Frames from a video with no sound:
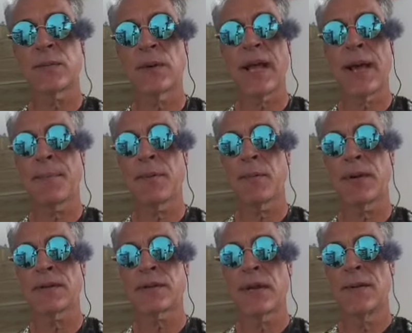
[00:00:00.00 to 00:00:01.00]
what happened
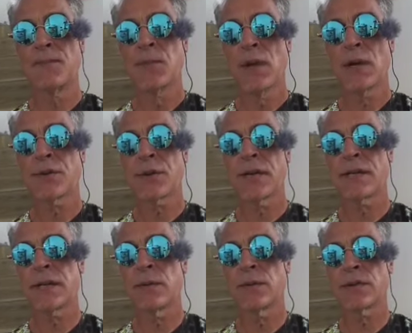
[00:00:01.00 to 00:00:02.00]
was a
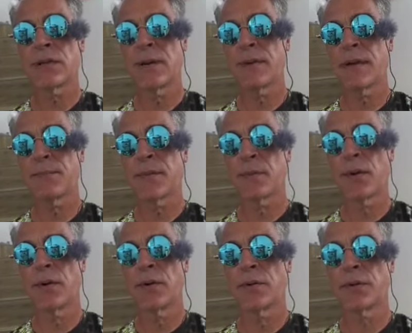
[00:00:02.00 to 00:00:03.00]
tricycle was coming up the
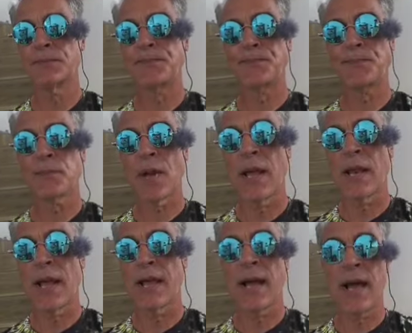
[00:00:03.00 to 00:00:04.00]
road, and
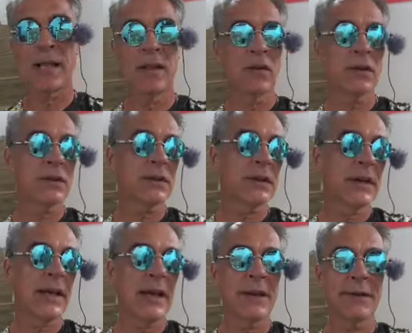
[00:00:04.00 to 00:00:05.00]
I looked
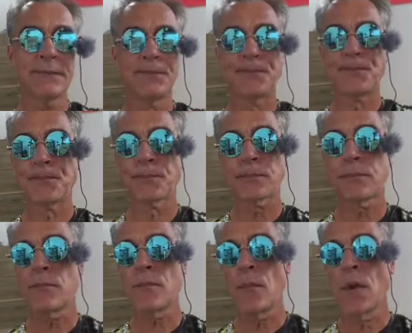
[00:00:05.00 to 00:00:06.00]
ahead,
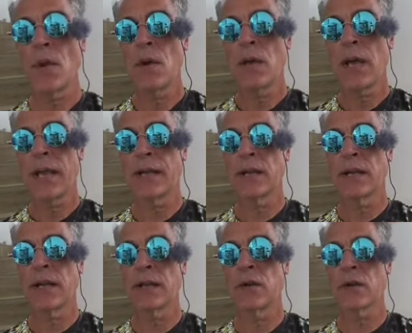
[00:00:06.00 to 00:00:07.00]
and
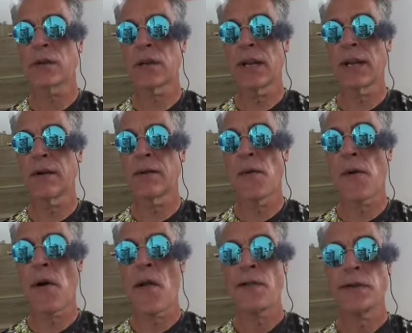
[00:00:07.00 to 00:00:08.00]
it looked clear.
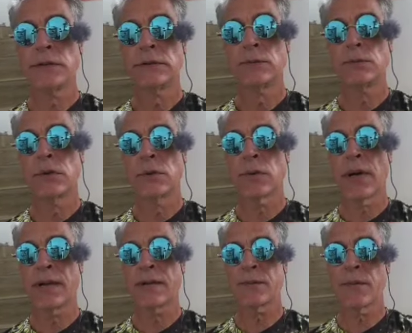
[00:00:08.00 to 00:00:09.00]
Well,
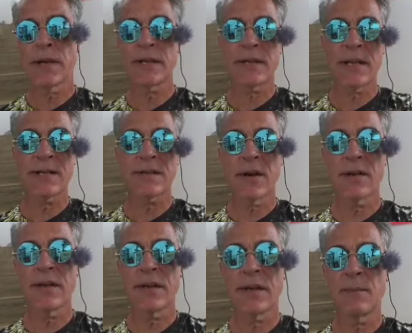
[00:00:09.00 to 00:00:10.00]
right as I
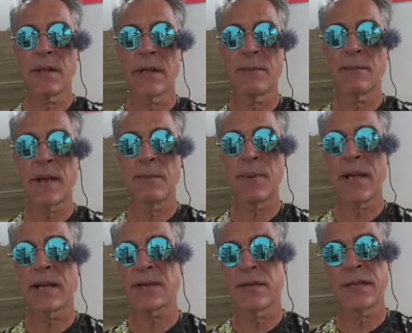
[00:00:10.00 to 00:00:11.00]
started in the middle of my
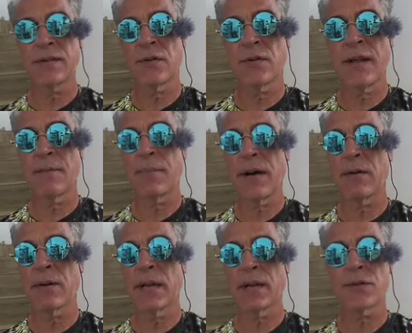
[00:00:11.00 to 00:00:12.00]
pass, and these don't have
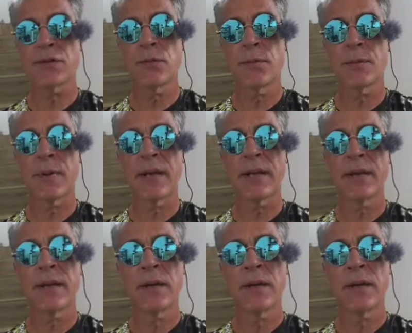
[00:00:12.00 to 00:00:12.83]
power like a super bike,